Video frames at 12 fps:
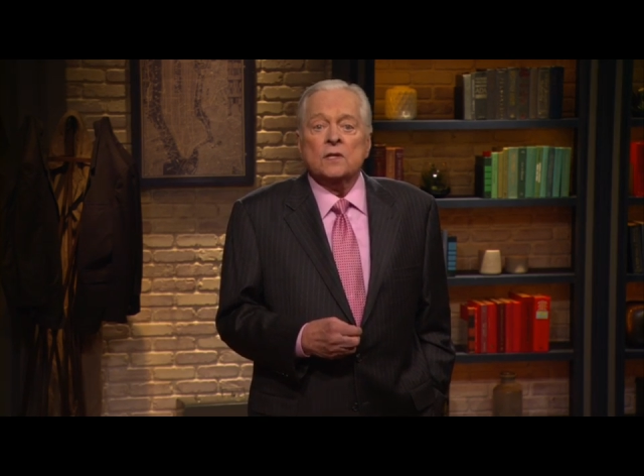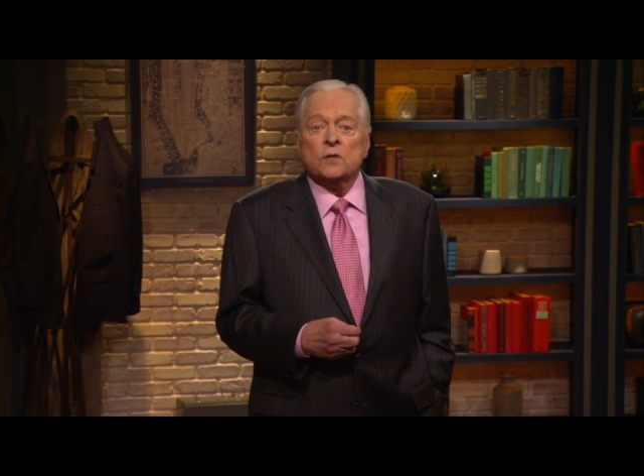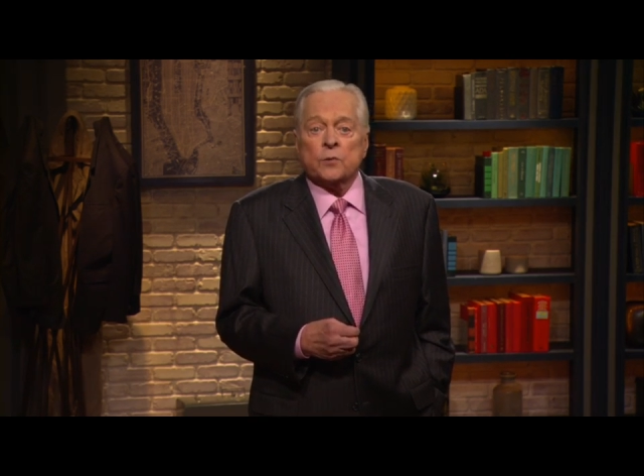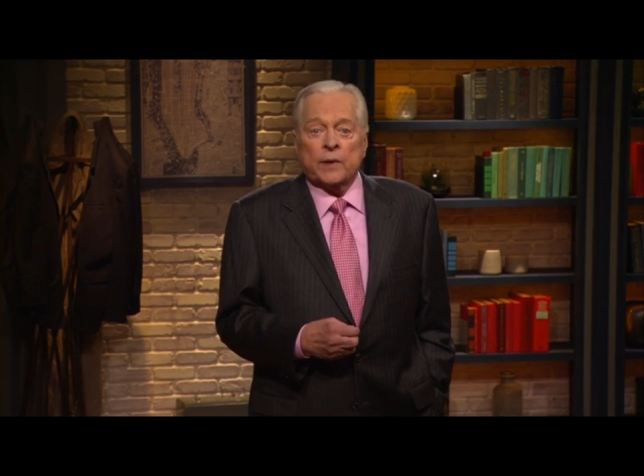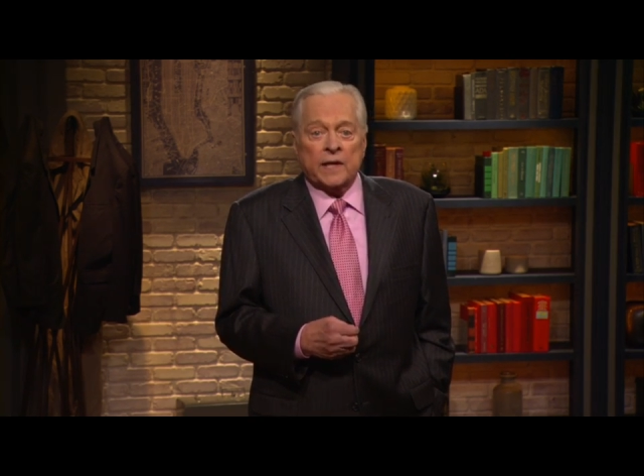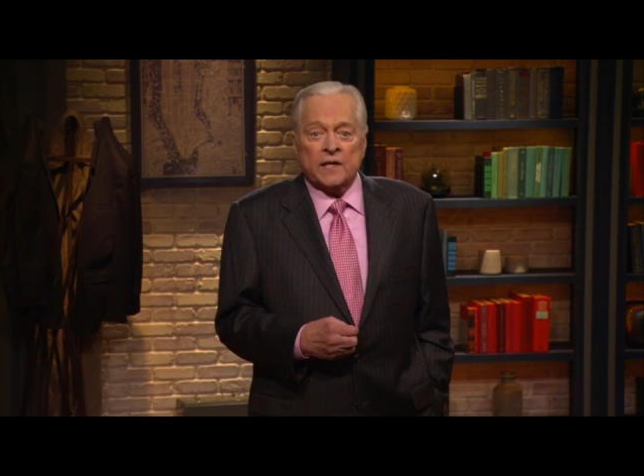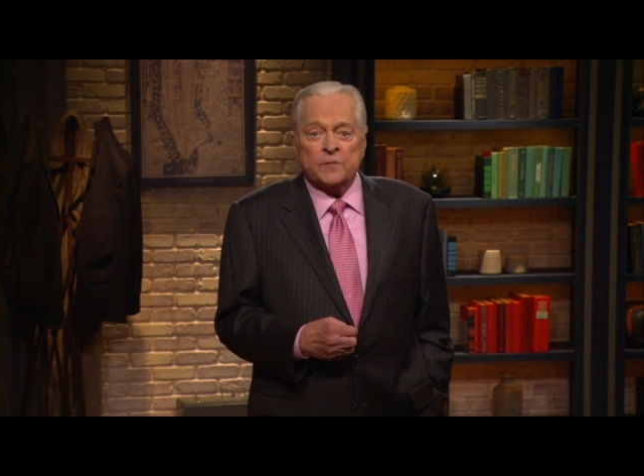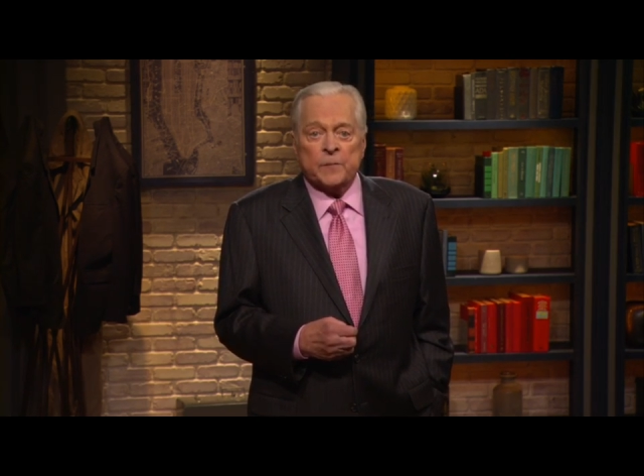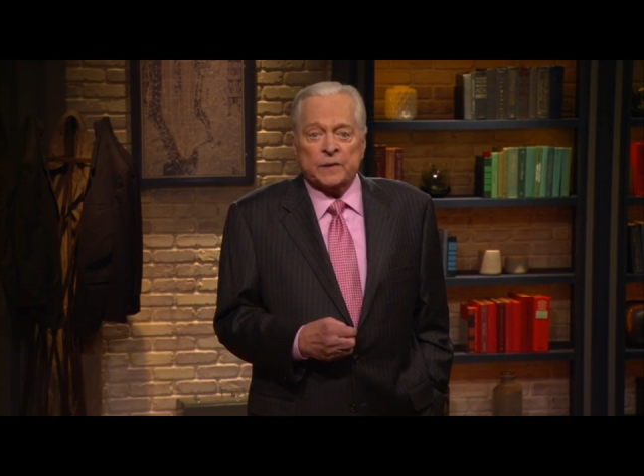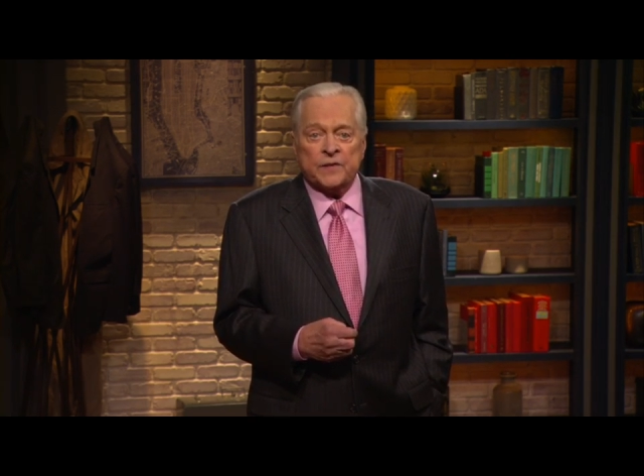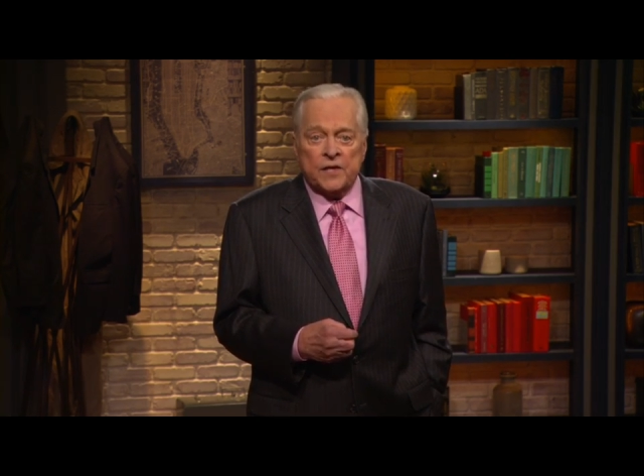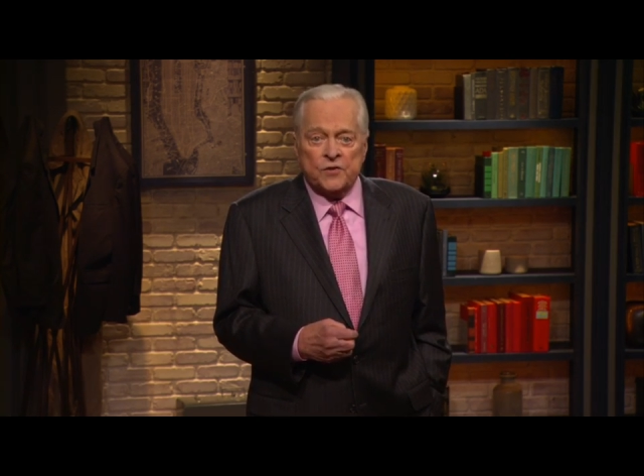Great
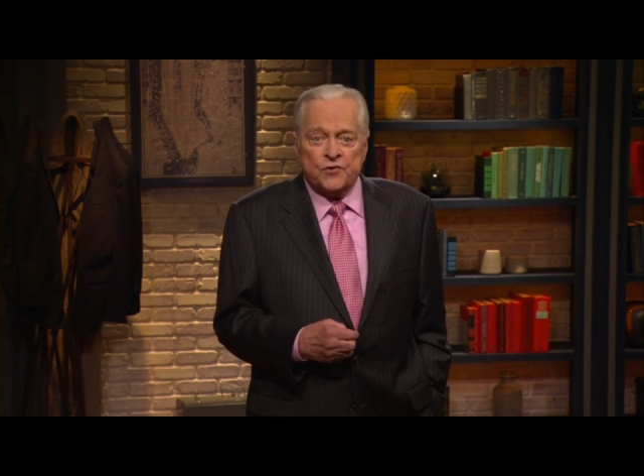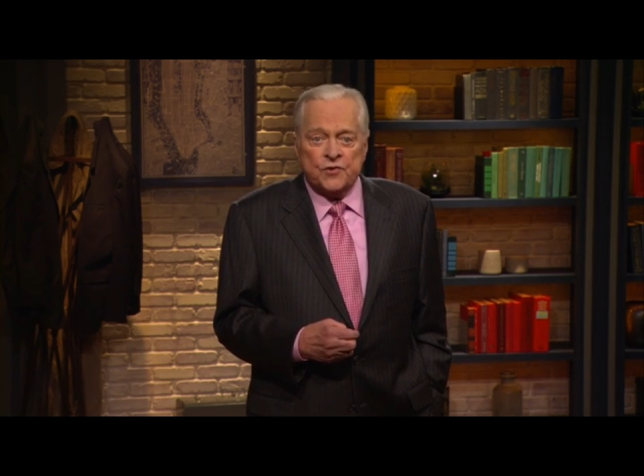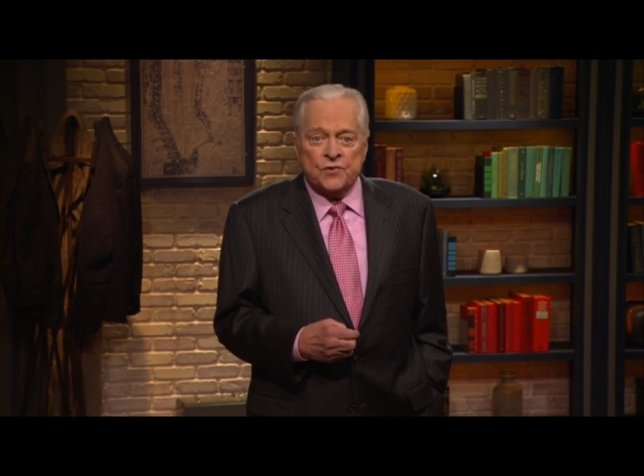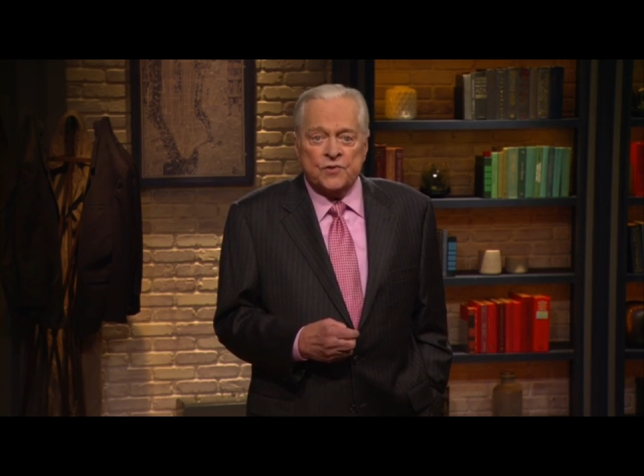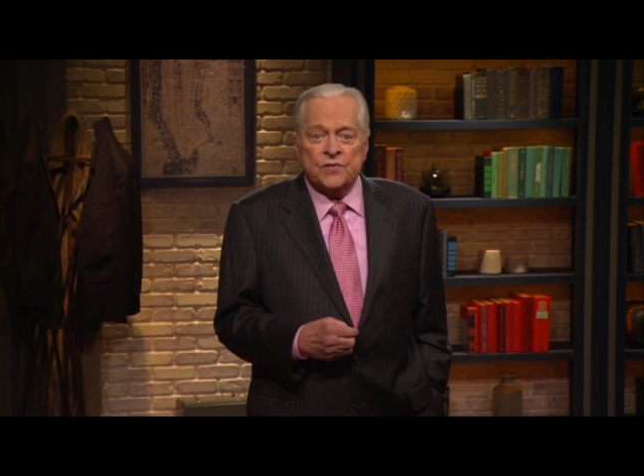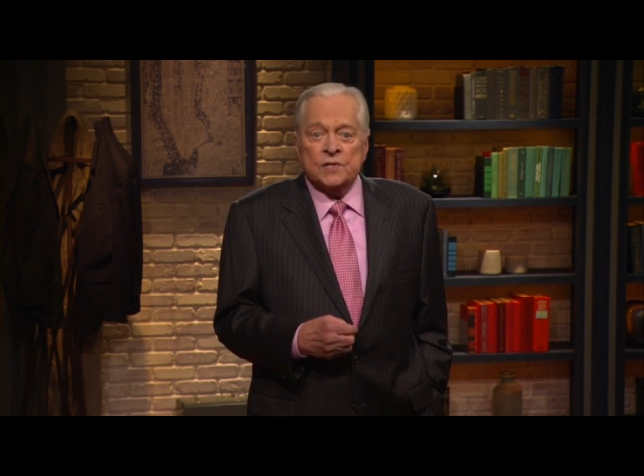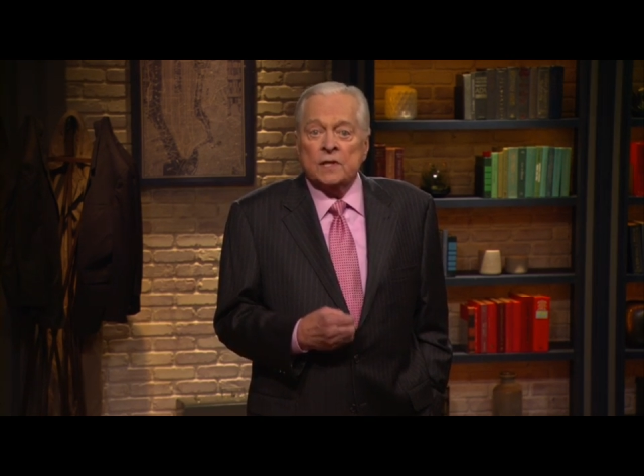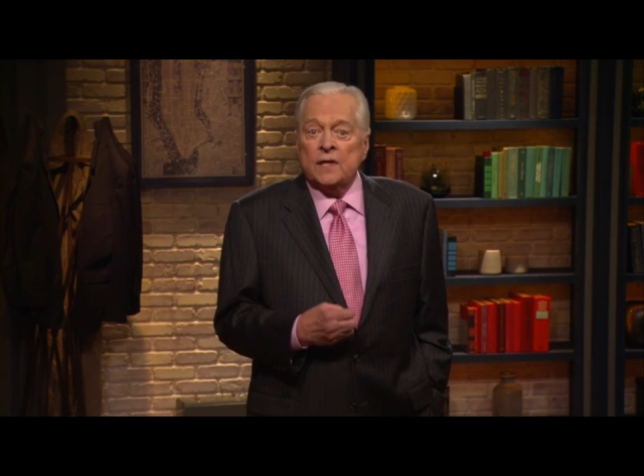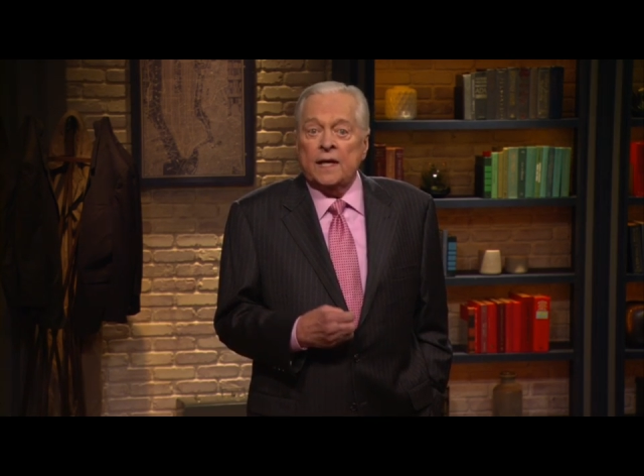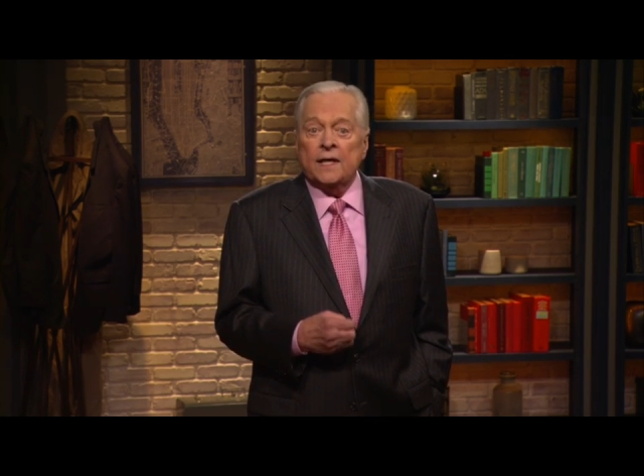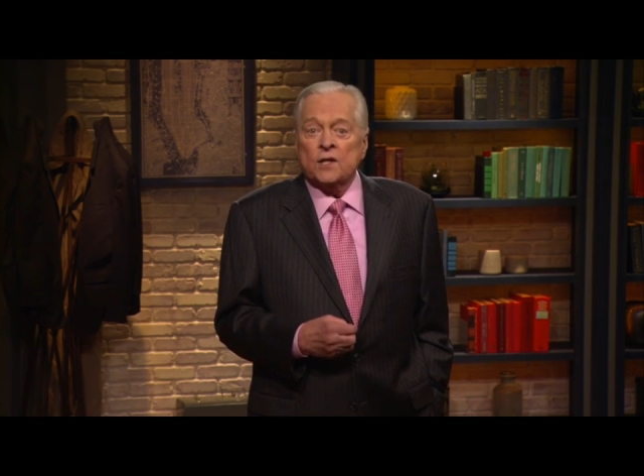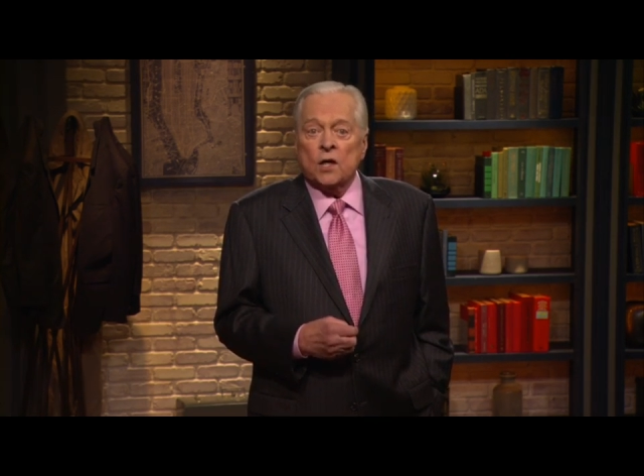Expectations
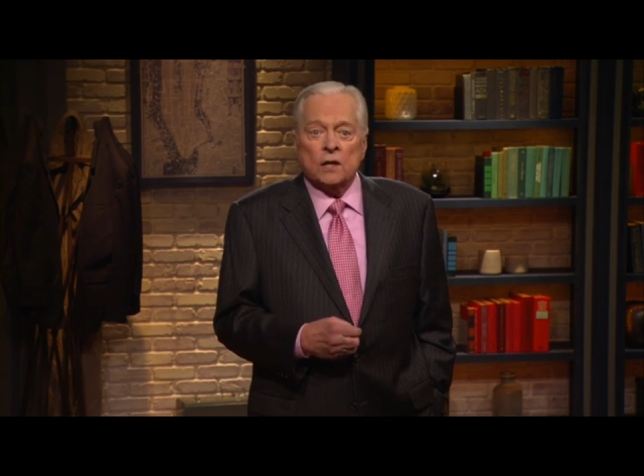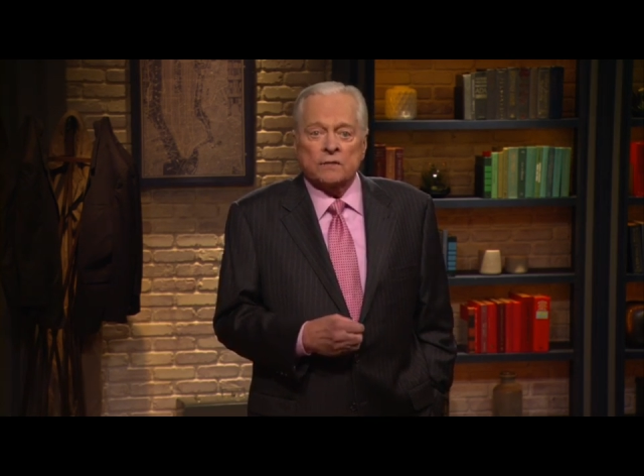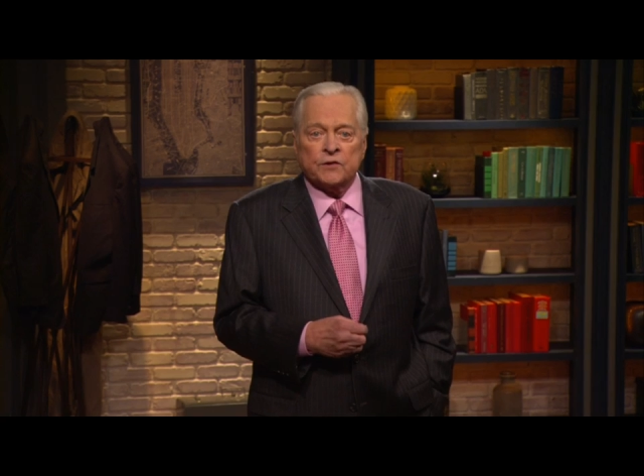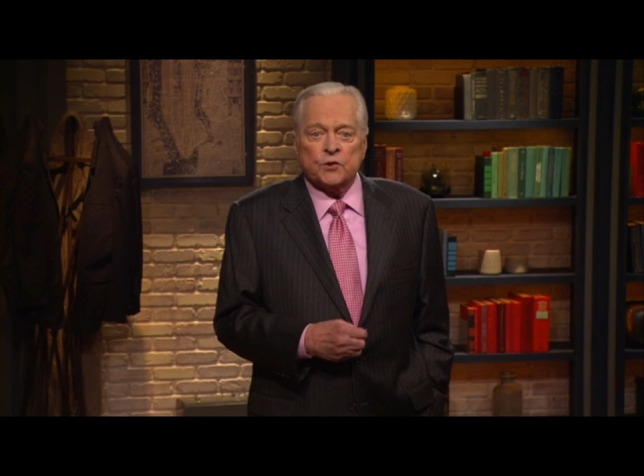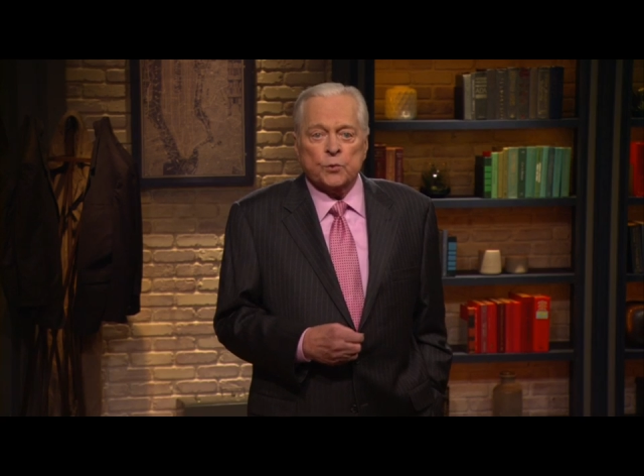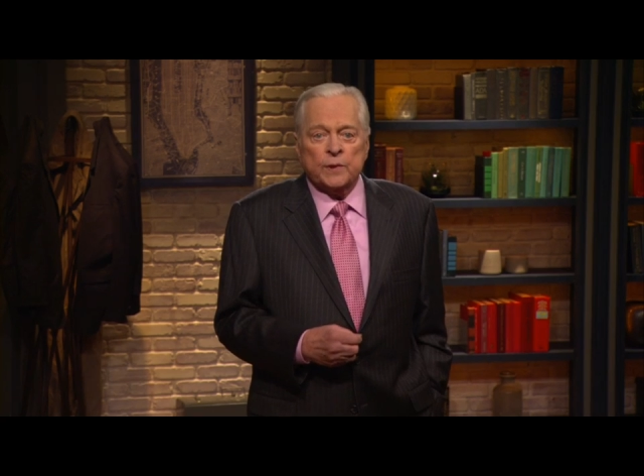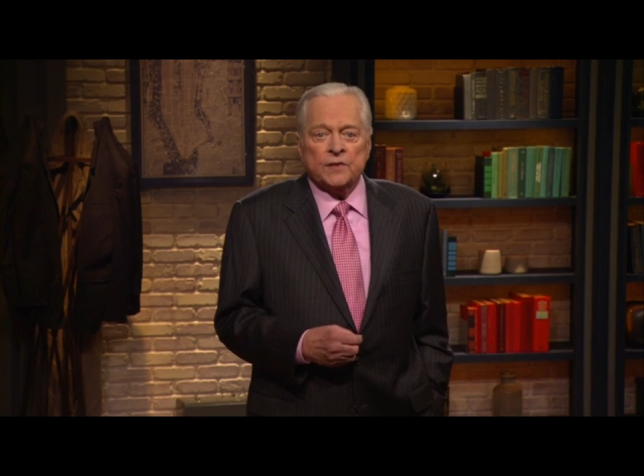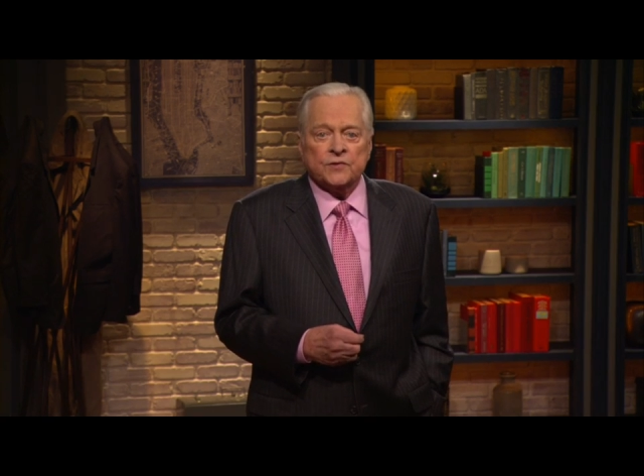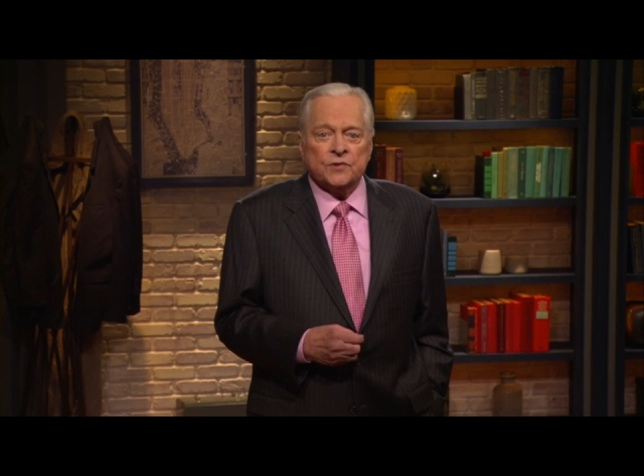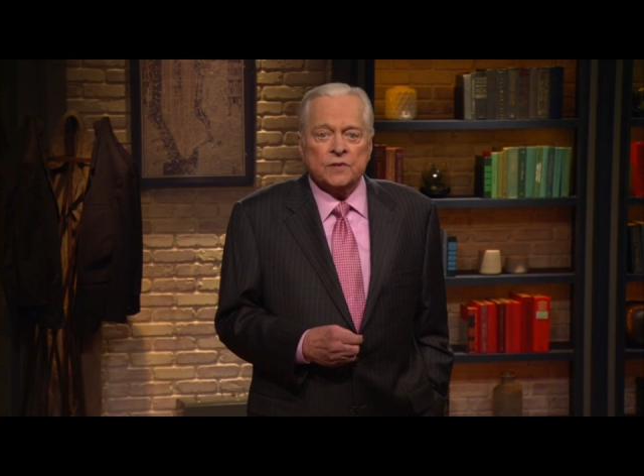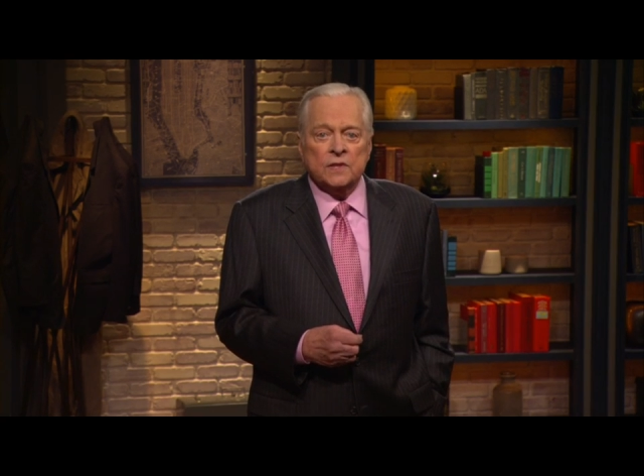and Oliver Twist.